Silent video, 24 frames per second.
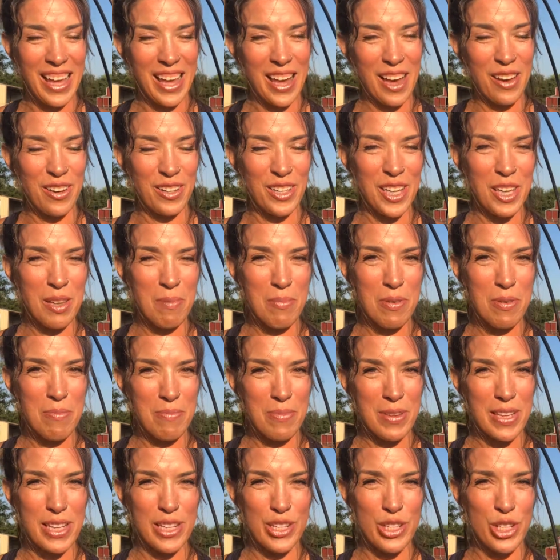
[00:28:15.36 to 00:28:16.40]
I'll keep it
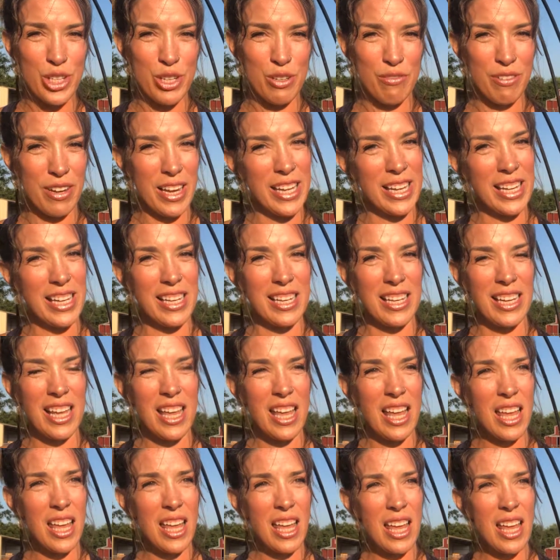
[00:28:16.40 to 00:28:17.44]
PG rated,
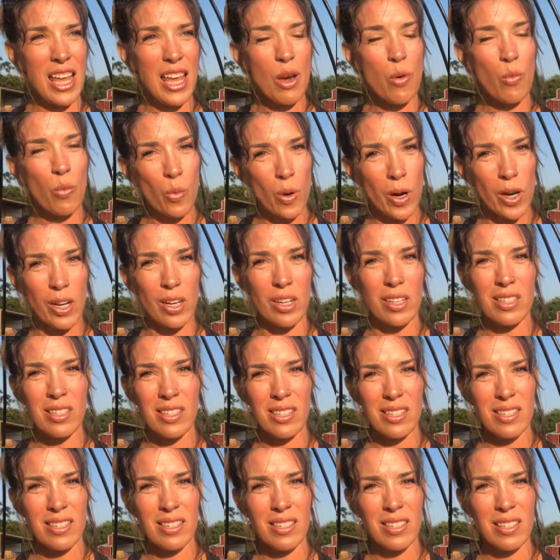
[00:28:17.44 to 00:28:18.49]

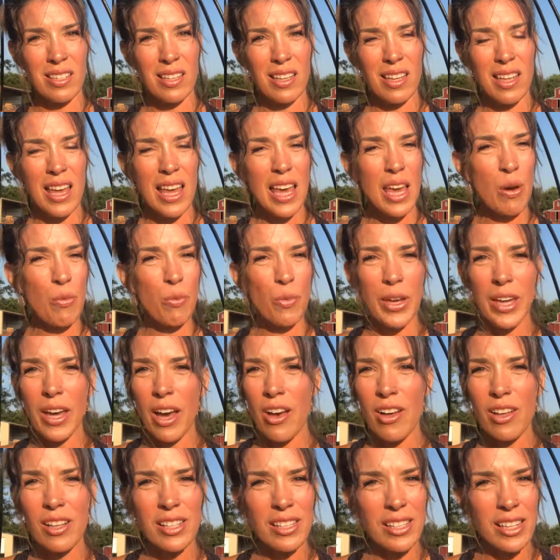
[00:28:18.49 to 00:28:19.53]
works. And we
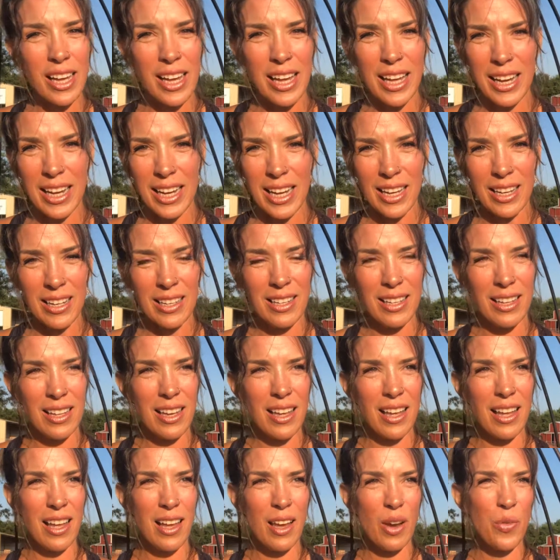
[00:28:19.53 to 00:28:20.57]
all got it.
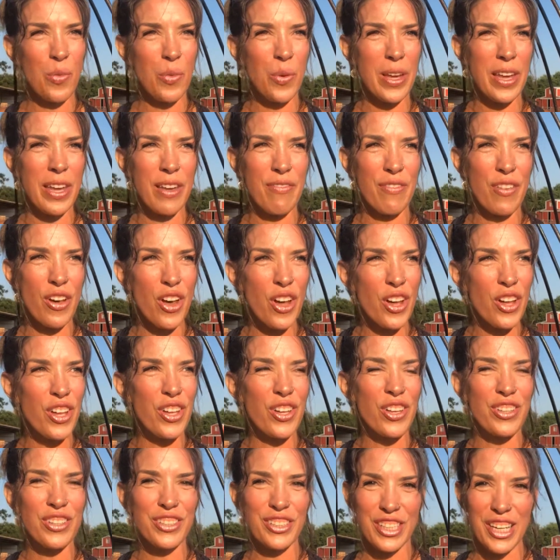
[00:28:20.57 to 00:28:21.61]
We have
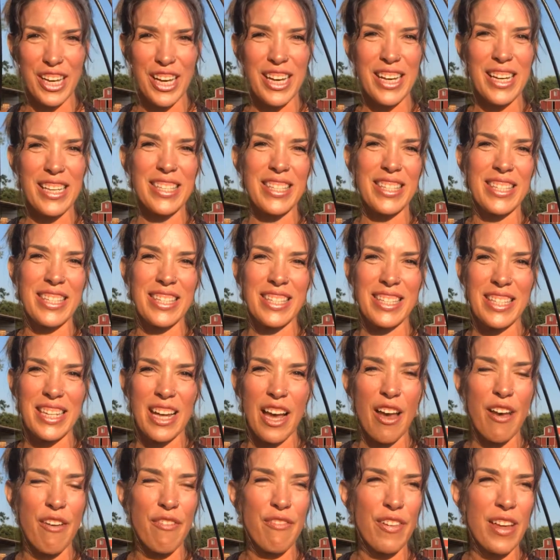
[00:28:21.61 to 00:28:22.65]
all got
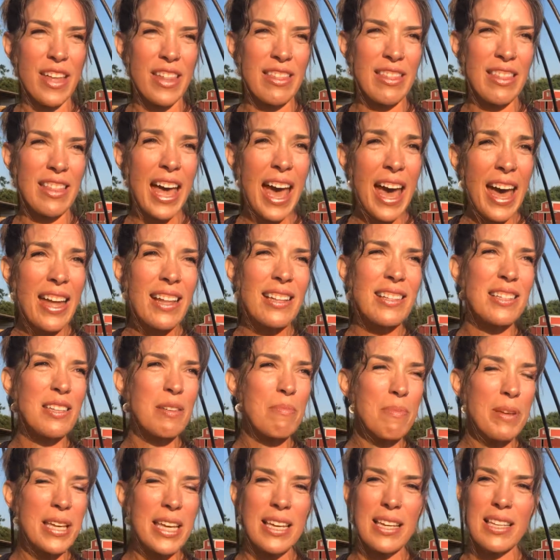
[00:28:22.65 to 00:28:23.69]
stuff. And that to
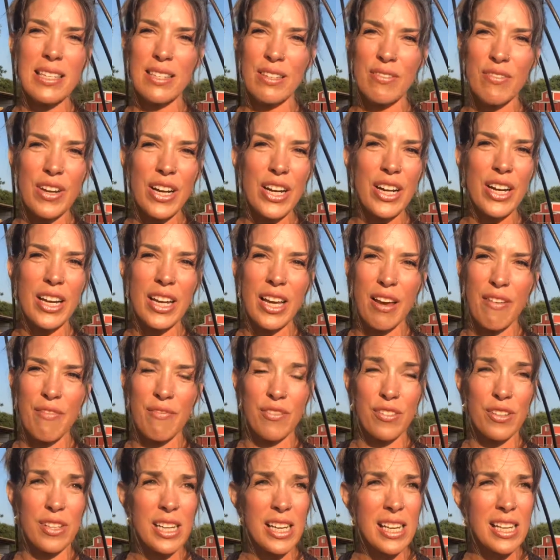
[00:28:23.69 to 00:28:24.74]
me is very
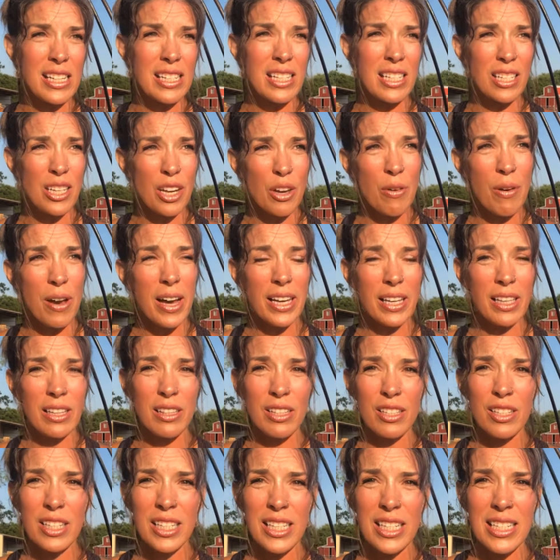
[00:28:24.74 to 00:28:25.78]
comforting, to know I can
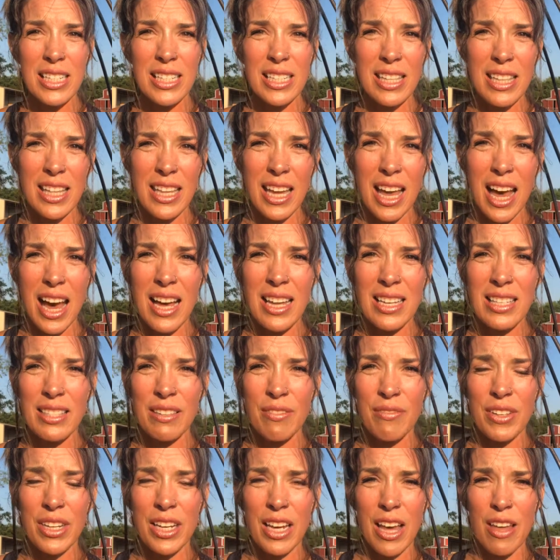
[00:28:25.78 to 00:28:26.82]
look into the eyes
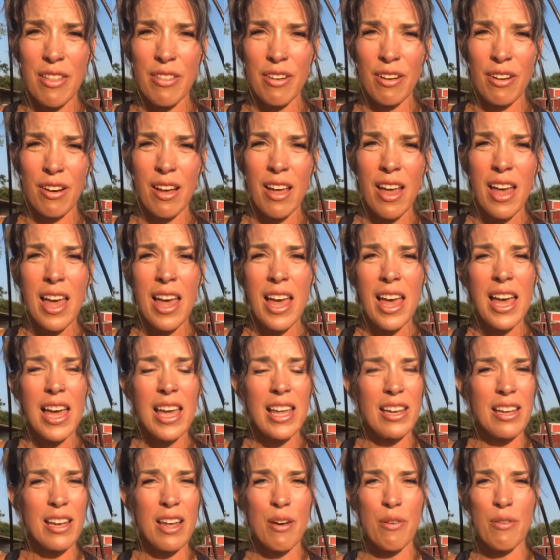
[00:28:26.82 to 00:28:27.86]
of another
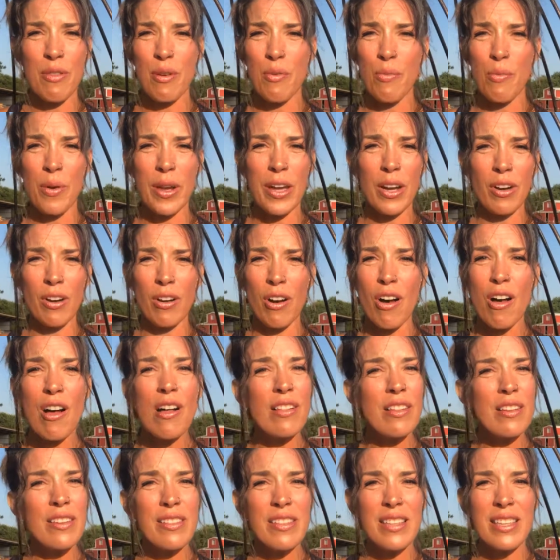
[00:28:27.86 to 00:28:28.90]
and know that we are
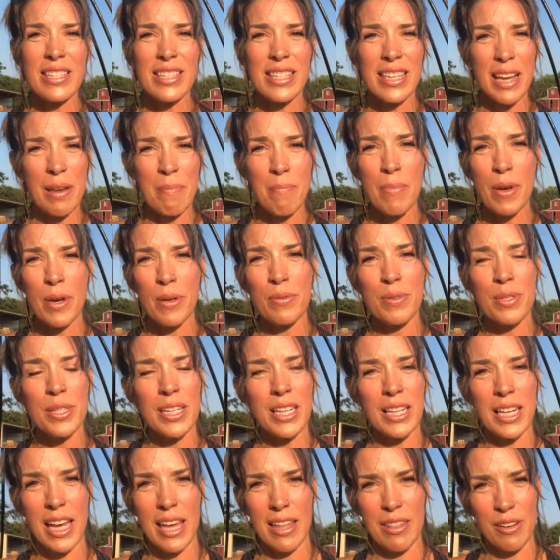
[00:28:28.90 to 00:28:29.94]
all in the same boat
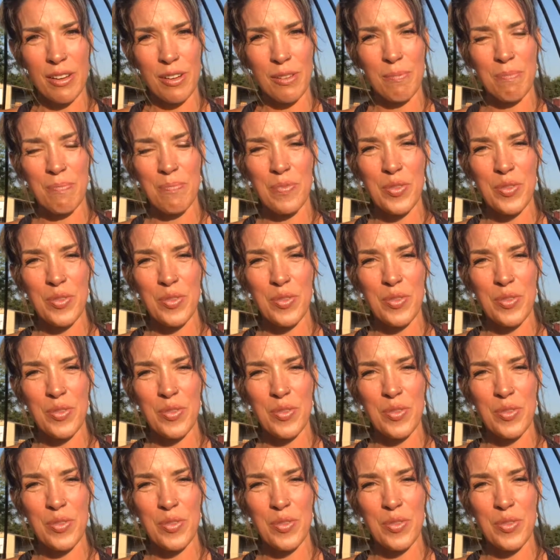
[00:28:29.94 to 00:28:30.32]
together.